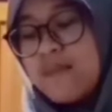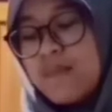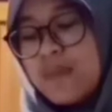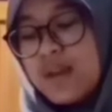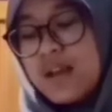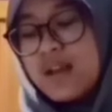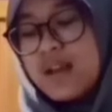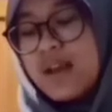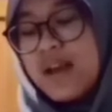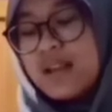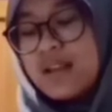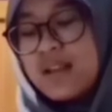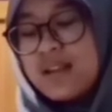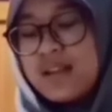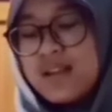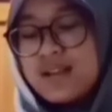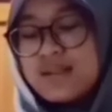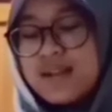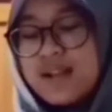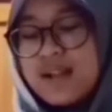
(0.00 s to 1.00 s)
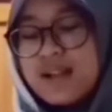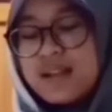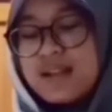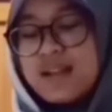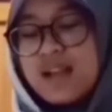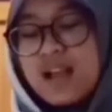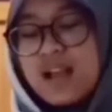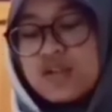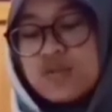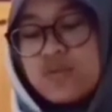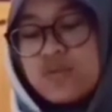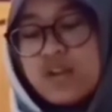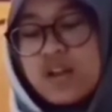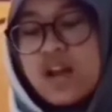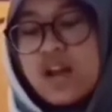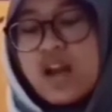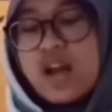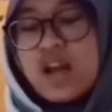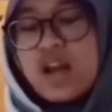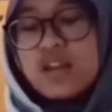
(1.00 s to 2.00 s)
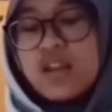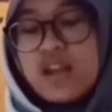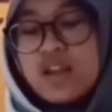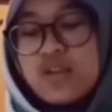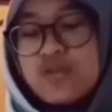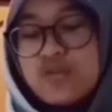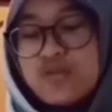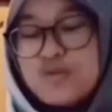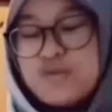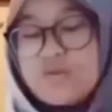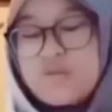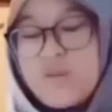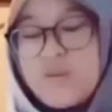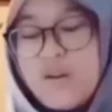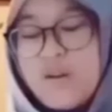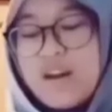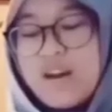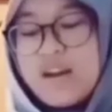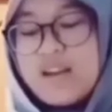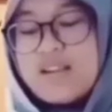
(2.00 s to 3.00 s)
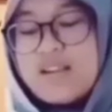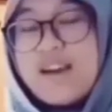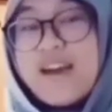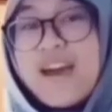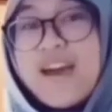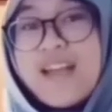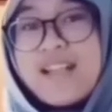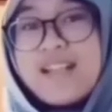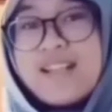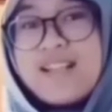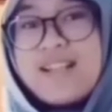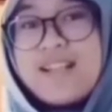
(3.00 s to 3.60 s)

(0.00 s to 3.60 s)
Me getting Nasruddin answer, they just shook the head.